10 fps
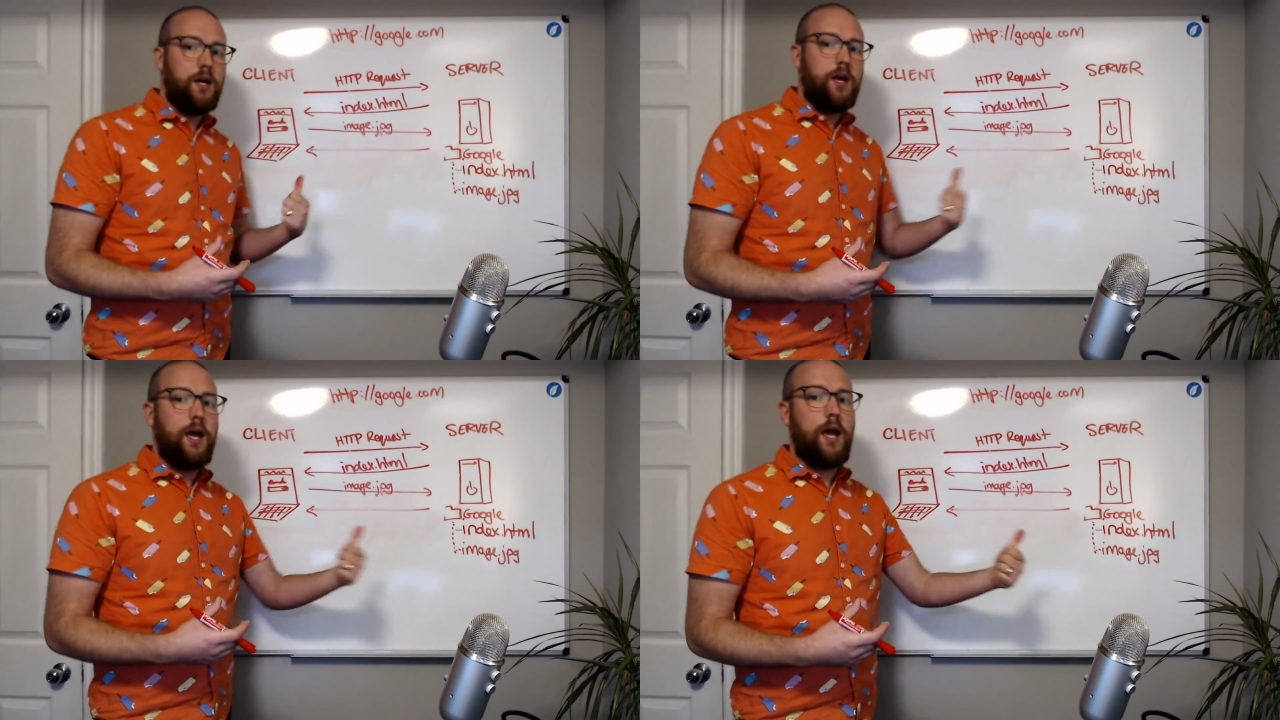
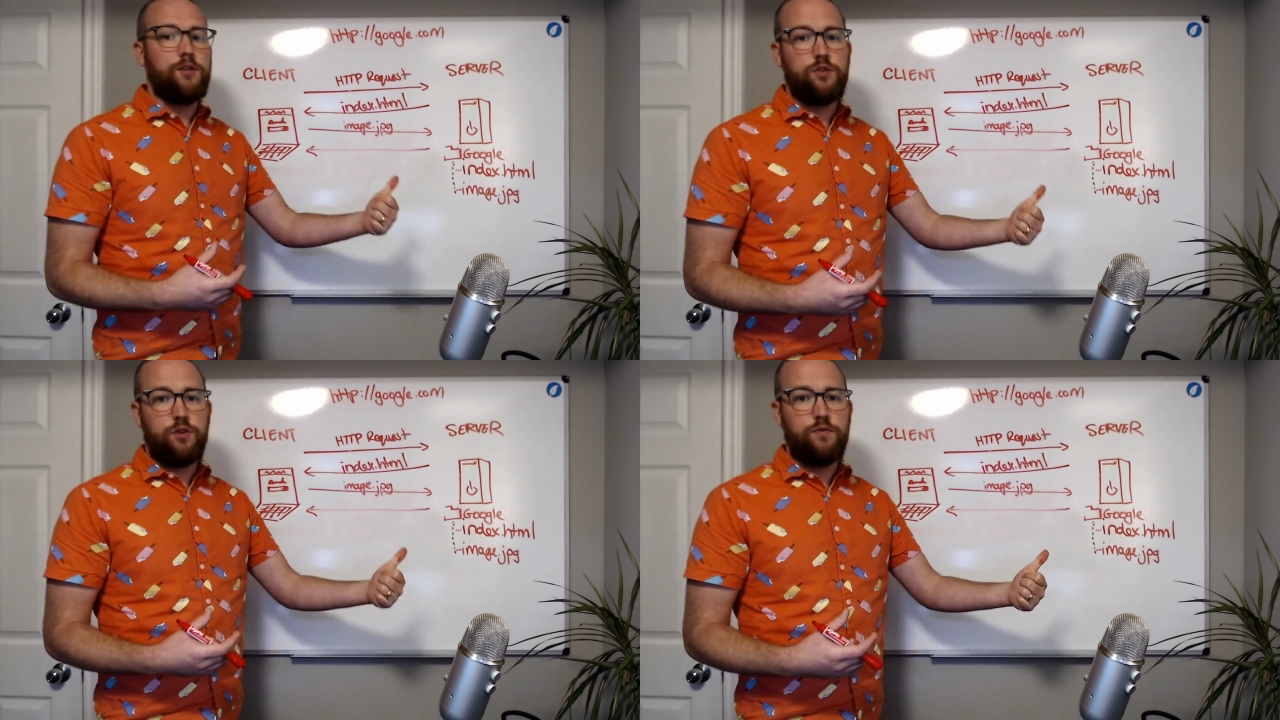and
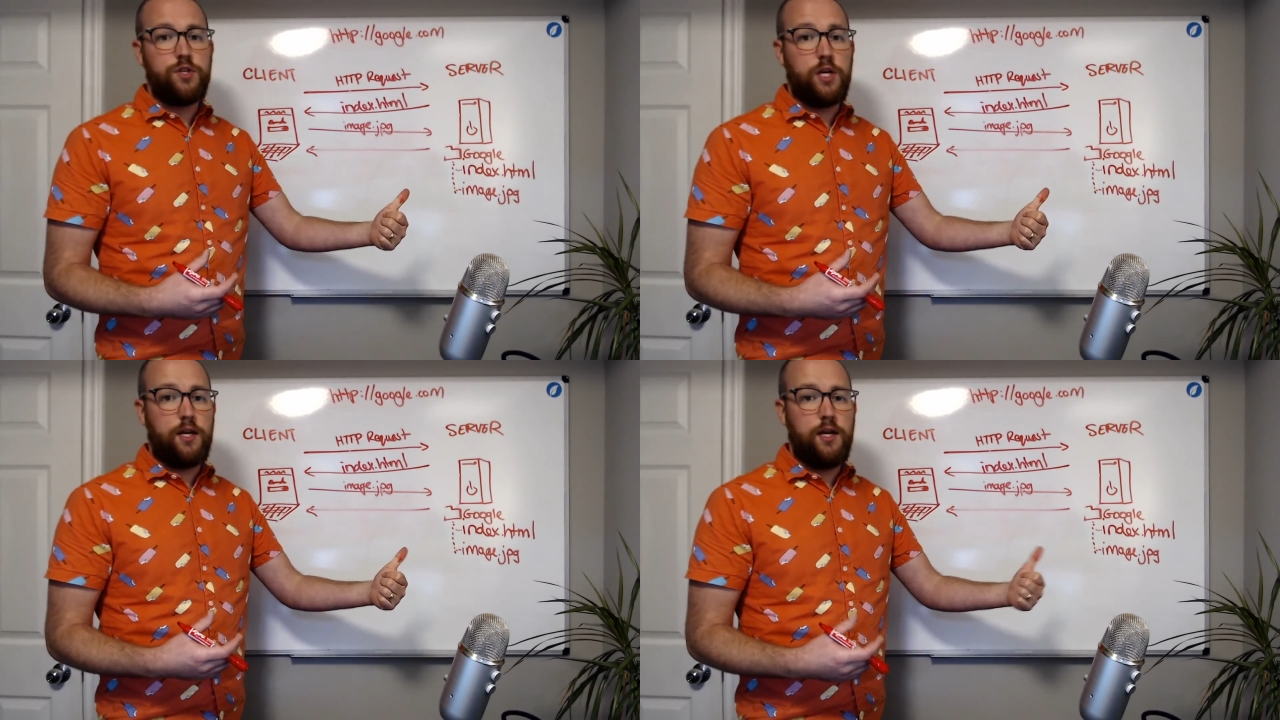server
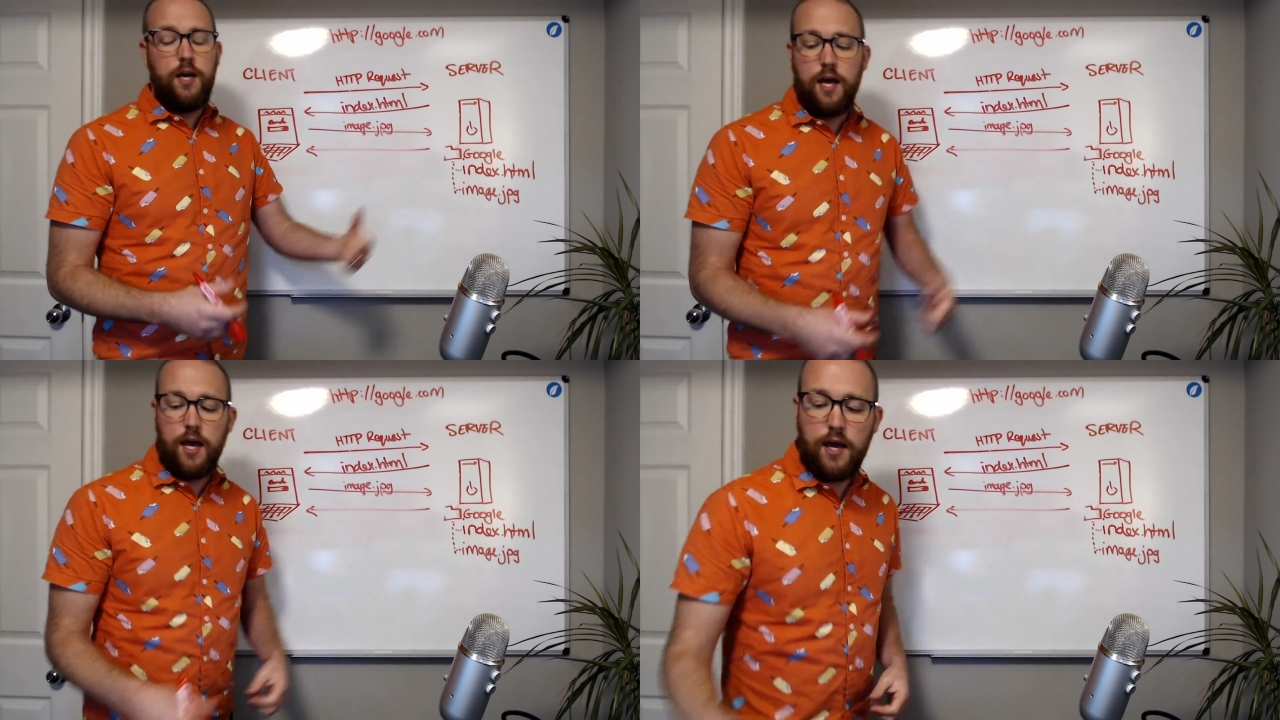side.
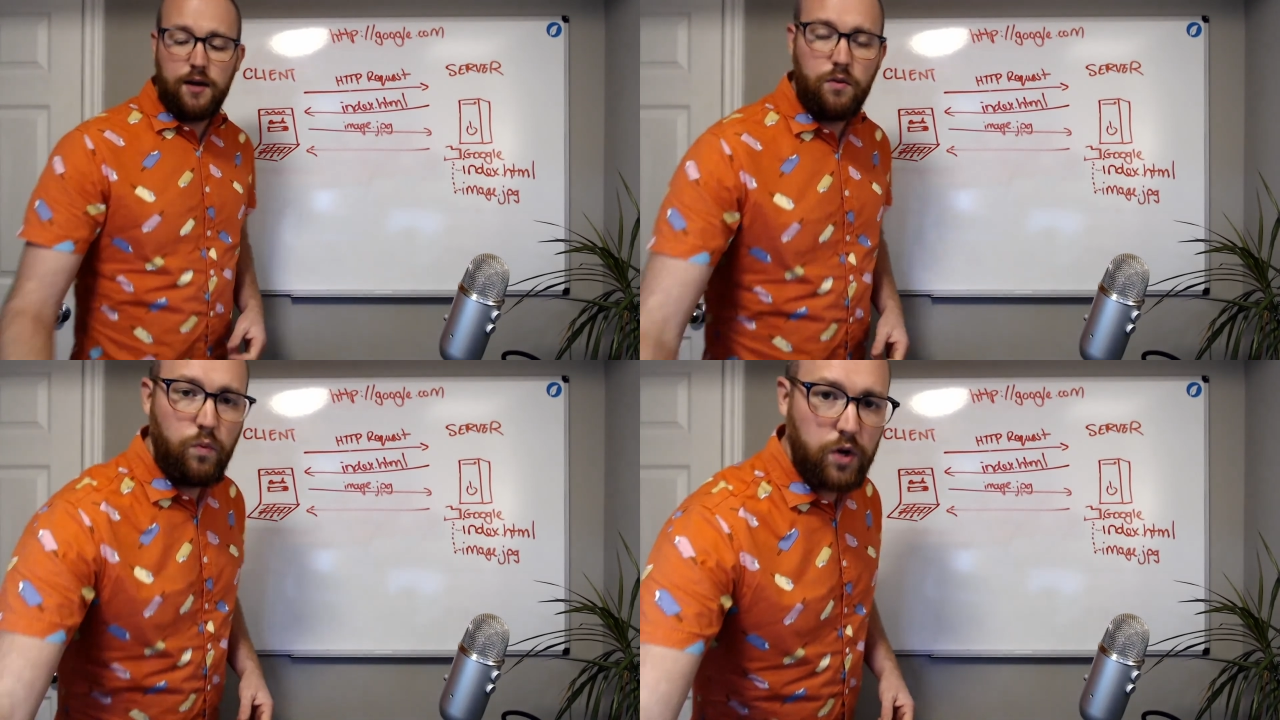
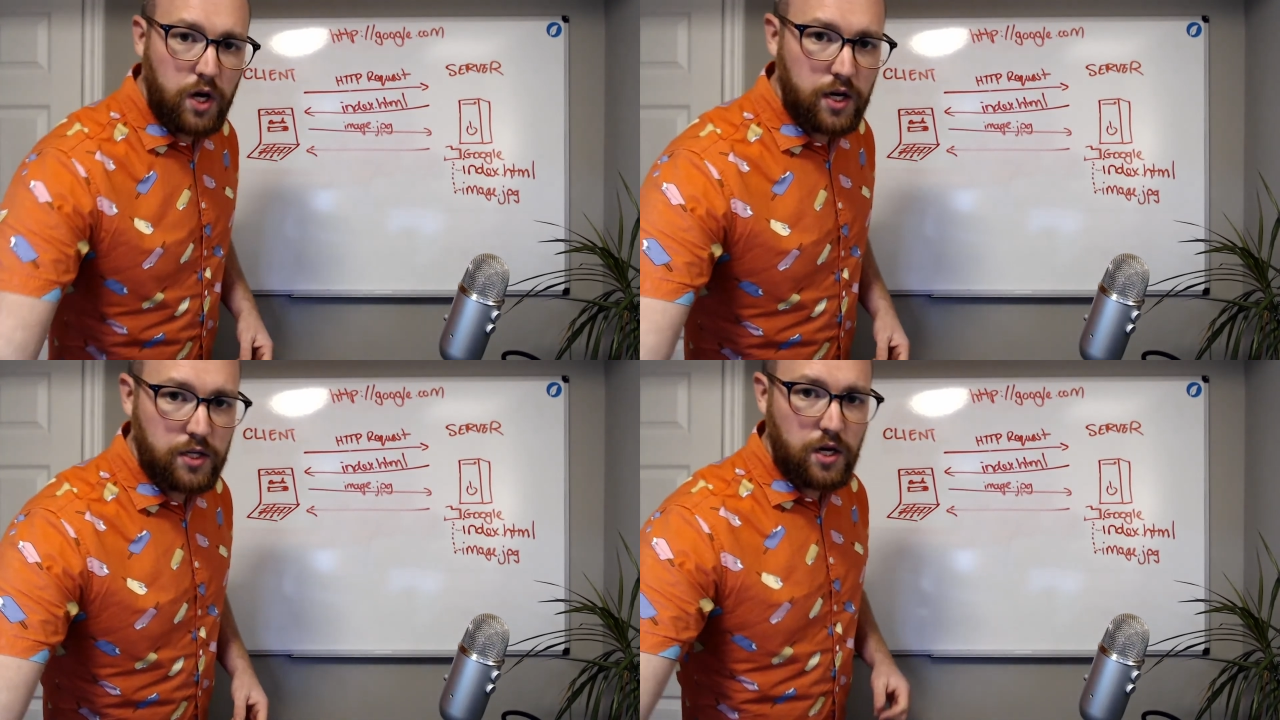And we're not
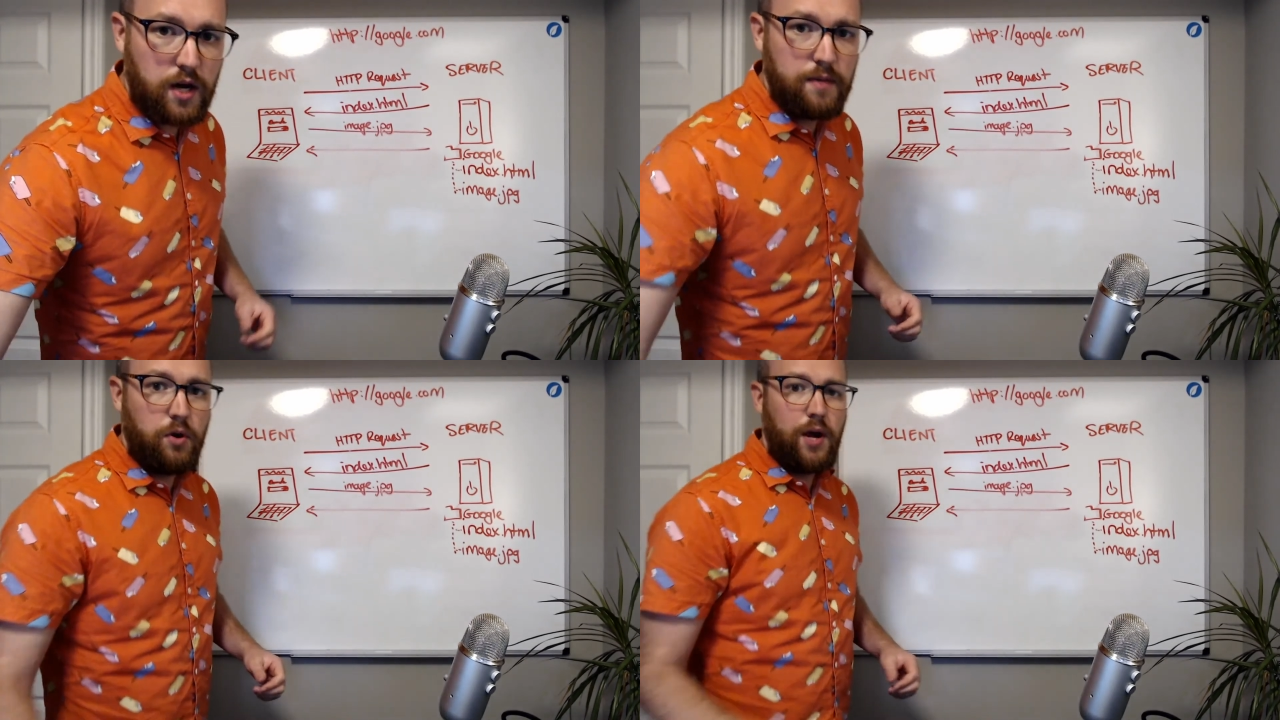going to
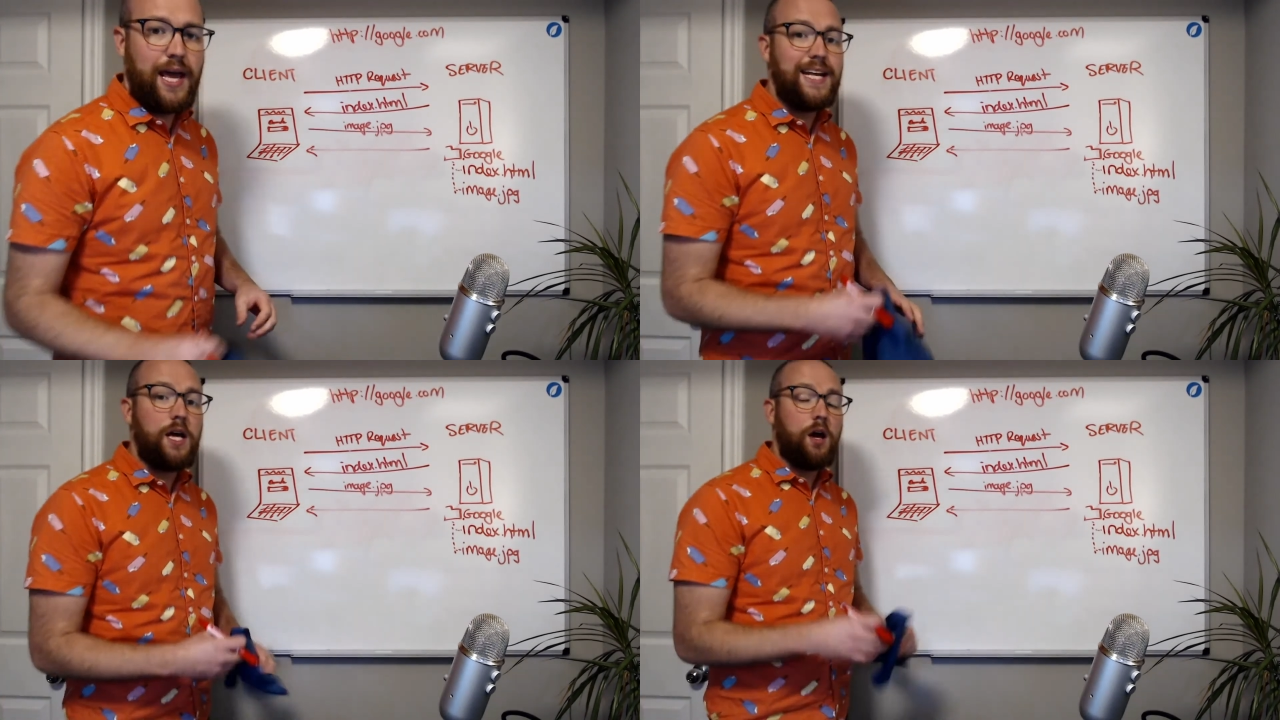talk about
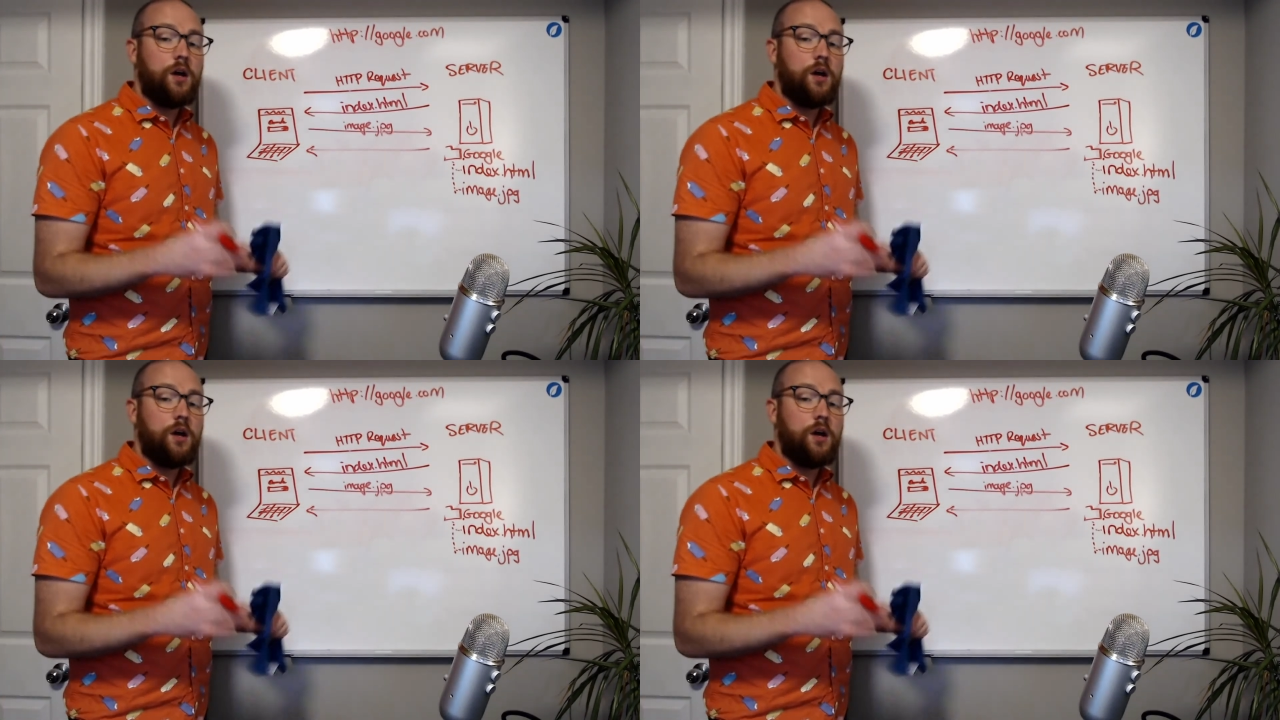any